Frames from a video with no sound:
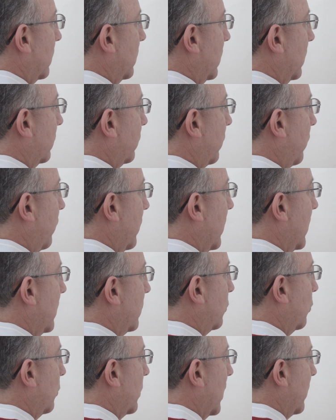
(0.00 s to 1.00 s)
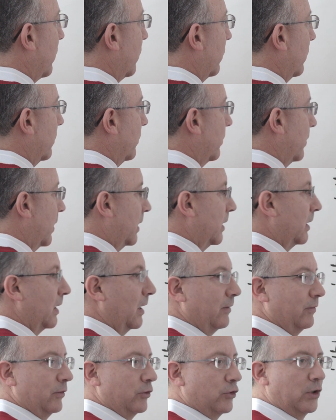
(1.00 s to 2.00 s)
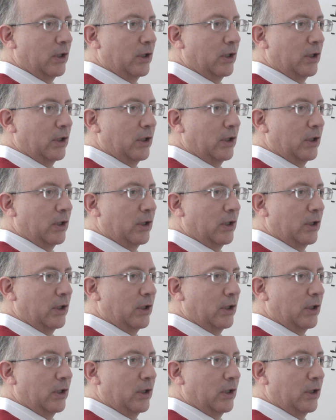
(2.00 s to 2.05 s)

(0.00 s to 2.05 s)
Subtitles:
These three together then have a